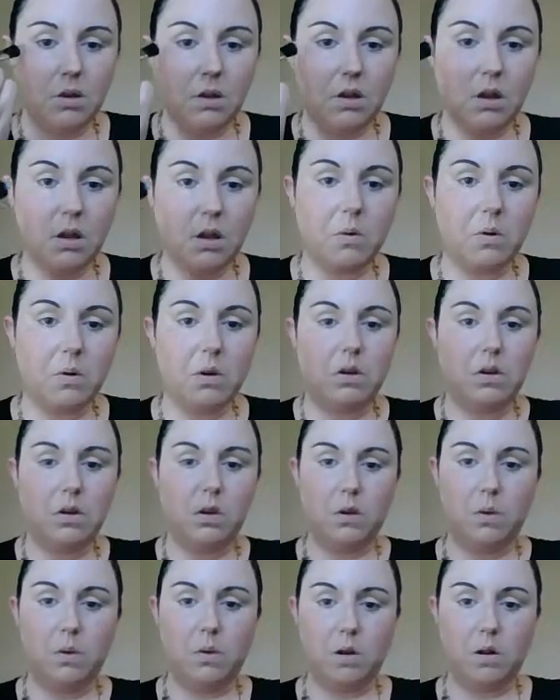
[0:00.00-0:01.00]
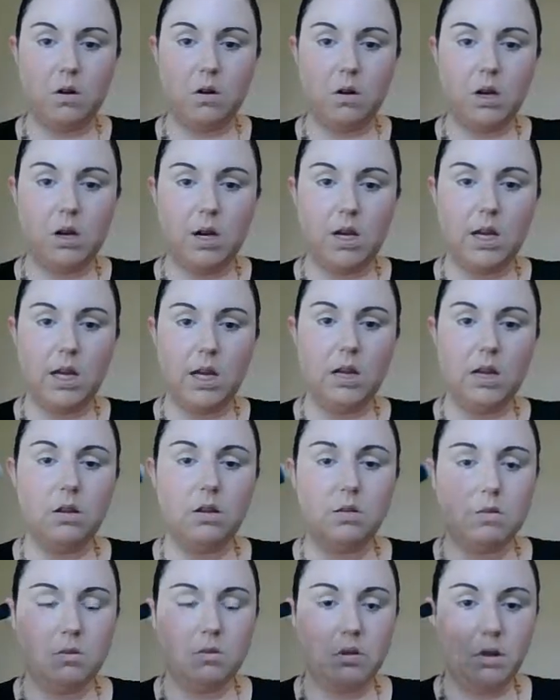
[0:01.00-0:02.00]
Now we're doing our highlight
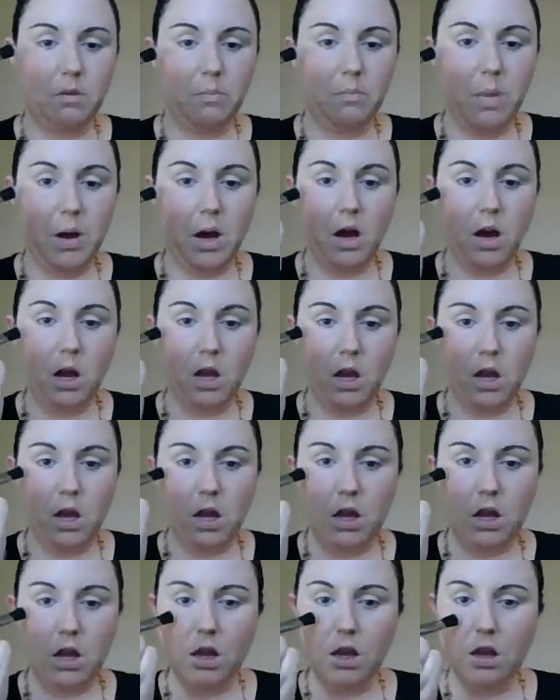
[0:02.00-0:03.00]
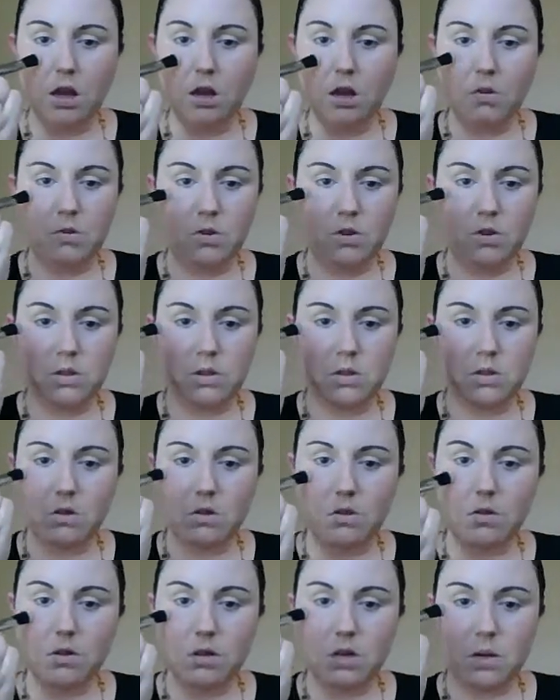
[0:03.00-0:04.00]
and pot it. And we're just
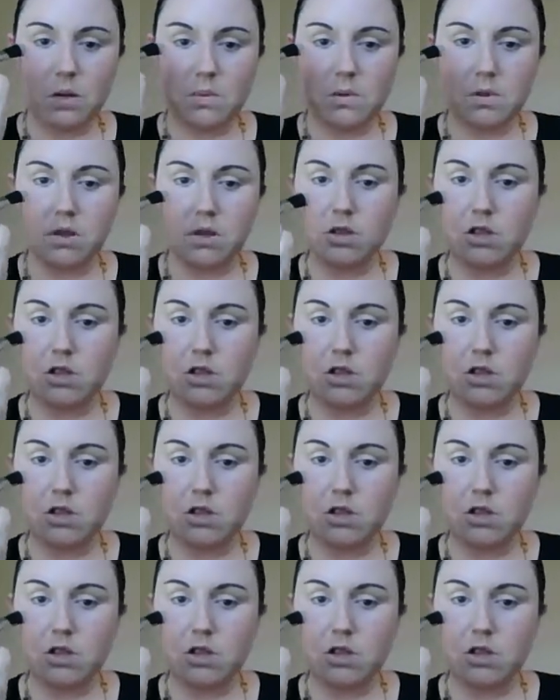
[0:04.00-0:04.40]
doing the tops of the